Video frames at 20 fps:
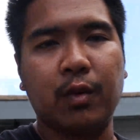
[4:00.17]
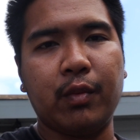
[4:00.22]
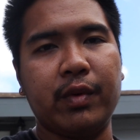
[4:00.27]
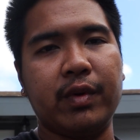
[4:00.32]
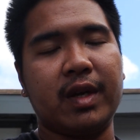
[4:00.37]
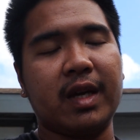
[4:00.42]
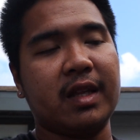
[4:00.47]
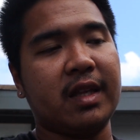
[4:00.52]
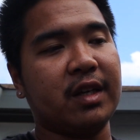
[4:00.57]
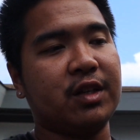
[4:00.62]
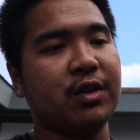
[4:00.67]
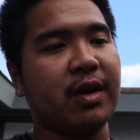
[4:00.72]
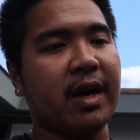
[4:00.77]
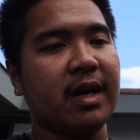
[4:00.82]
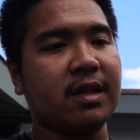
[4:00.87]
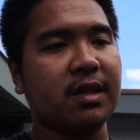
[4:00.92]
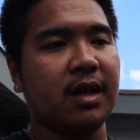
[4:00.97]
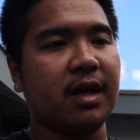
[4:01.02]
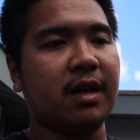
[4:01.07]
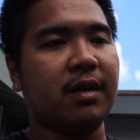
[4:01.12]
when we get the
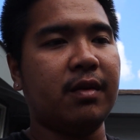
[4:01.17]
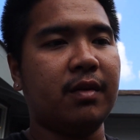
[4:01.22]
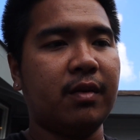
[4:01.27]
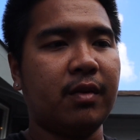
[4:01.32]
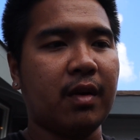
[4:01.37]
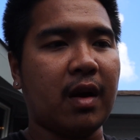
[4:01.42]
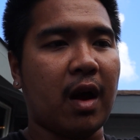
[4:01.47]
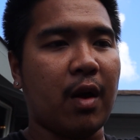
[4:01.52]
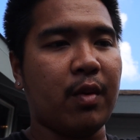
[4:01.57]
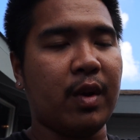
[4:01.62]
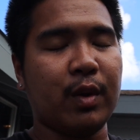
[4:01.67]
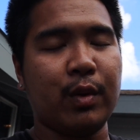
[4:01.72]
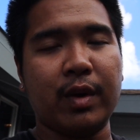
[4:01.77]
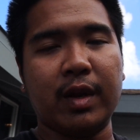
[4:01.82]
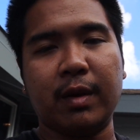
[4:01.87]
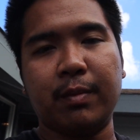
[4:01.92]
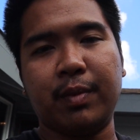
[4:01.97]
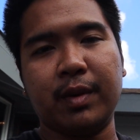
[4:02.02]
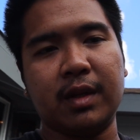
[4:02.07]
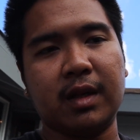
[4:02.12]
trans on, I want to go
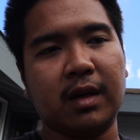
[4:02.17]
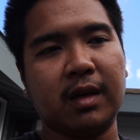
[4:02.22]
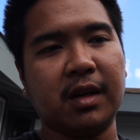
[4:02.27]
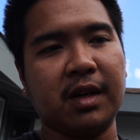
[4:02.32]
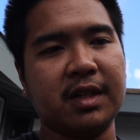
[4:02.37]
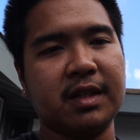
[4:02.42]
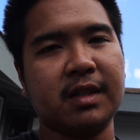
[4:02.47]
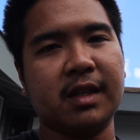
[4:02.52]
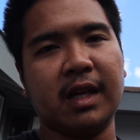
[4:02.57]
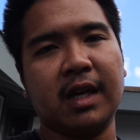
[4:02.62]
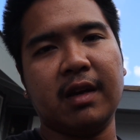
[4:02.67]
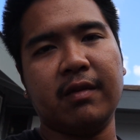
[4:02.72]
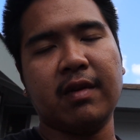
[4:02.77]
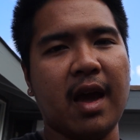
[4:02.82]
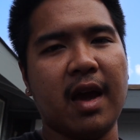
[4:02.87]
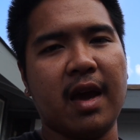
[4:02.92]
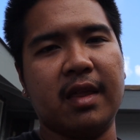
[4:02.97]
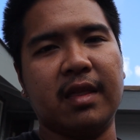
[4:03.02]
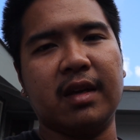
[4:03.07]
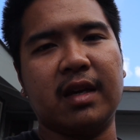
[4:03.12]
ahead and put the clutch slave
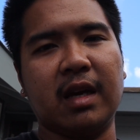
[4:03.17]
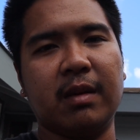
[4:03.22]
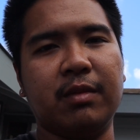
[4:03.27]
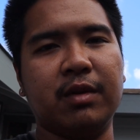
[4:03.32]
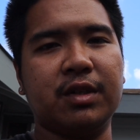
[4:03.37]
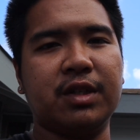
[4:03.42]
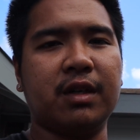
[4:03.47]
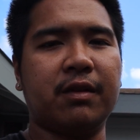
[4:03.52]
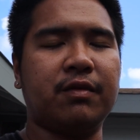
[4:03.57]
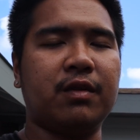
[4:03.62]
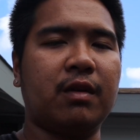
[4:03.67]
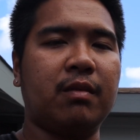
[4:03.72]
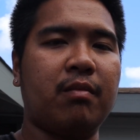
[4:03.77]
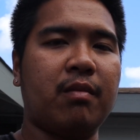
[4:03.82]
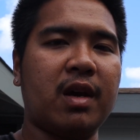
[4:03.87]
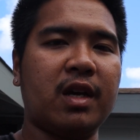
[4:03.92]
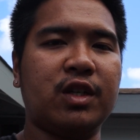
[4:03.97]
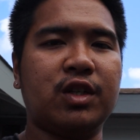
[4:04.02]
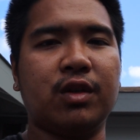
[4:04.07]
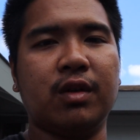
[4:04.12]
and the cable shifter,
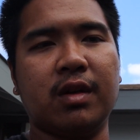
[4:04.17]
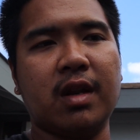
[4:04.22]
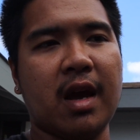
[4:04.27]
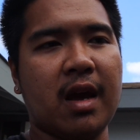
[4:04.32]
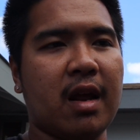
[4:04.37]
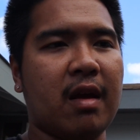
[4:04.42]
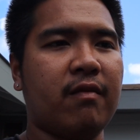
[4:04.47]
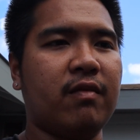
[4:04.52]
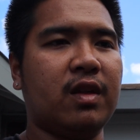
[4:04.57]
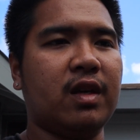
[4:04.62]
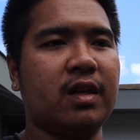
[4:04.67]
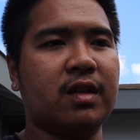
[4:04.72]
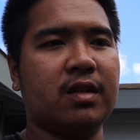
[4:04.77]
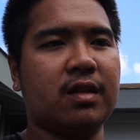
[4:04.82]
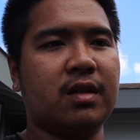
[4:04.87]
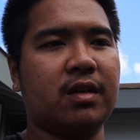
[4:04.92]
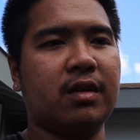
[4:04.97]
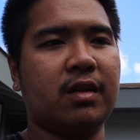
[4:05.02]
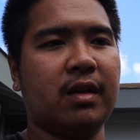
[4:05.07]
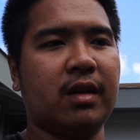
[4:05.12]
make sure that everything is
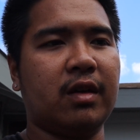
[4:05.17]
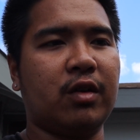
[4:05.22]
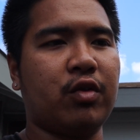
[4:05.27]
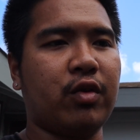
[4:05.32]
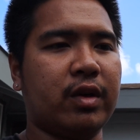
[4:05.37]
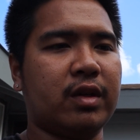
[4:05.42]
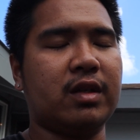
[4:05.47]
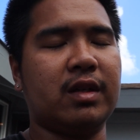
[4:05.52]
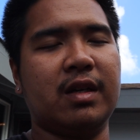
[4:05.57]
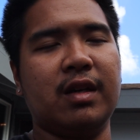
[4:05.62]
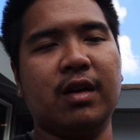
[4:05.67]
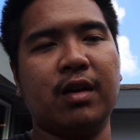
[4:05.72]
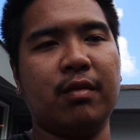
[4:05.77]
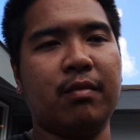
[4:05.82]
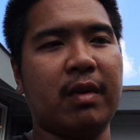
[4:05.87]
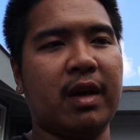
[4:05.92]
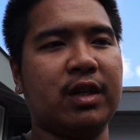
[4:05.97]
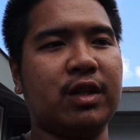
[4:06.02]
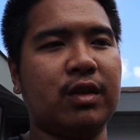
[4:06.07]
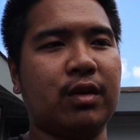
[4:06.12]
going to gear,
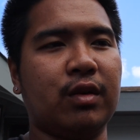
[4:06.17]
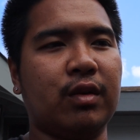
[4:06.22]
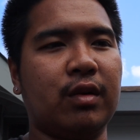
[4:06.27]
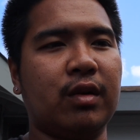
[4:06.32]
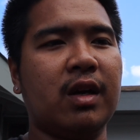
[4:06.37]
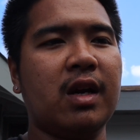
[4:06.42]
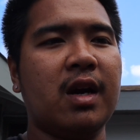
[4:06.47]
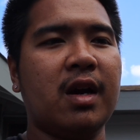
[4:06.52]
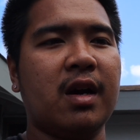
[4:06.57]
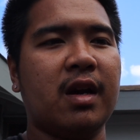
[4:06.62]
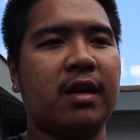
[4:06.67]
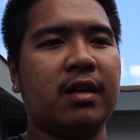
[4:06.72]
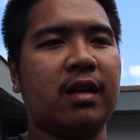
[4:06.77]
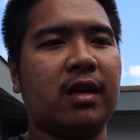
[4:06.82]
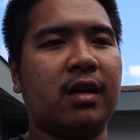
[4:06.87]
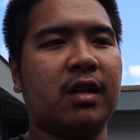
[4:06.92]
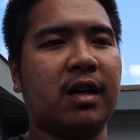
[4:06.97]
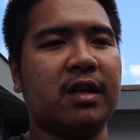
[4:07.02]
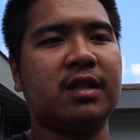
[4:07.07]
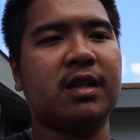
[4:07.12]
make sure the
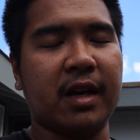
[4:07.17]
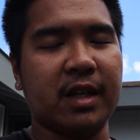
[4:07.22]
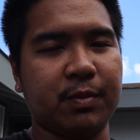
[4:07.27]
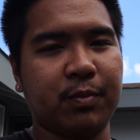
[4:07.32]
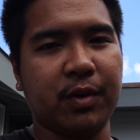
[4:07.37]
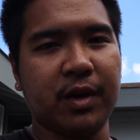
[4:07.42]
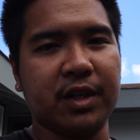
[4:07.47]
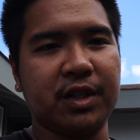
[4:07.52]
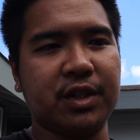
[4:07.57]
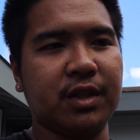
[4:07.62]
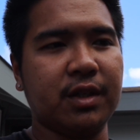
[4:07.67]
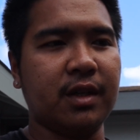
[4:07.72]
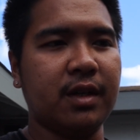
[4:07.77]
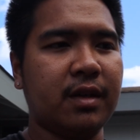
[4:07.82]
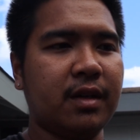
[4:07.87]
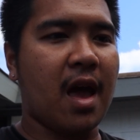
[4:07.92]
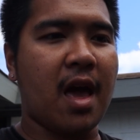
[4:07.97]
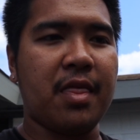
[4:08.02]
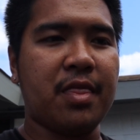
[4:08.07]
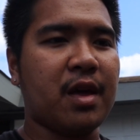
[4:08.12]
clutch has
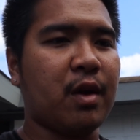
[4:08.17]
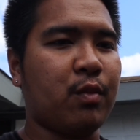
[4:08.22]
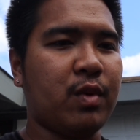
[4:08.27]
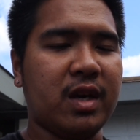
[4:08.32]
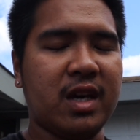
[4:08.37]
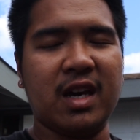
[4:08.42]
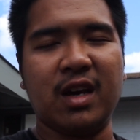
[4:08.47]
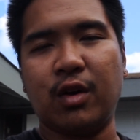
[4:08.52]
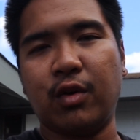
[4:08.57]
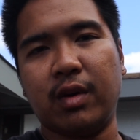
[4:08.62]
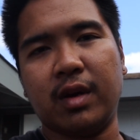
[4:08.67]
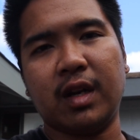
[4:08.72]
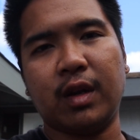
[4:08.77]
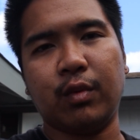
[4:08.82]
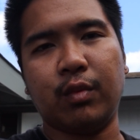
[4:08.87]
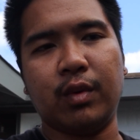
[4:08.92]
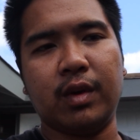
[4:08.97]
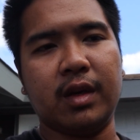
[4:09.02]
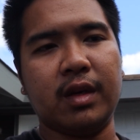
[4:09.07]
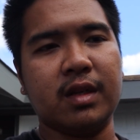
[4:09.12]
pressure, and then we can go ahead
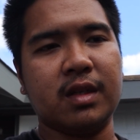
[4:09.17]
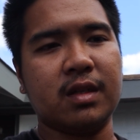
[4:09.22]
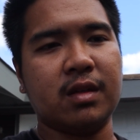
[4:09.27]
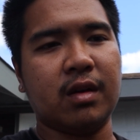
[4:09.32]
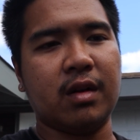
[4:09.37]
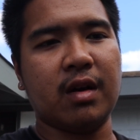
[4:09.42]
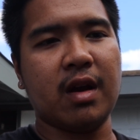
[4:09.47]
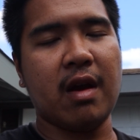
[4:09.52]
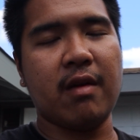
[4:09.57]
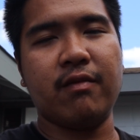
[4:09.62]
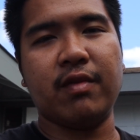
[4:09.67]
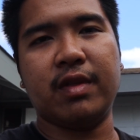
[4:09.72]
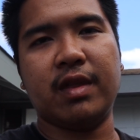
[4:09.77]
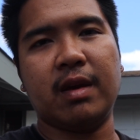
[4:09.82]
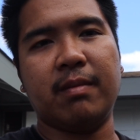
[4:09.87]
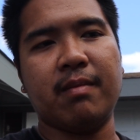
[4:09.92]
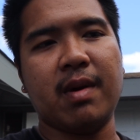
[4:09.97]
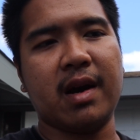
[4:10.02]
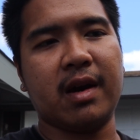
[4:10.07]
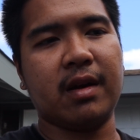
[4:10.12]
and reinstall
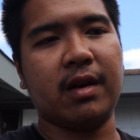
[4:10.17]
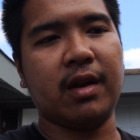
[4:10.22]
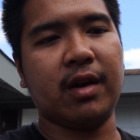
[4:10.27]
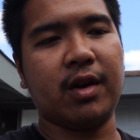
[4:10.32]
everything back on the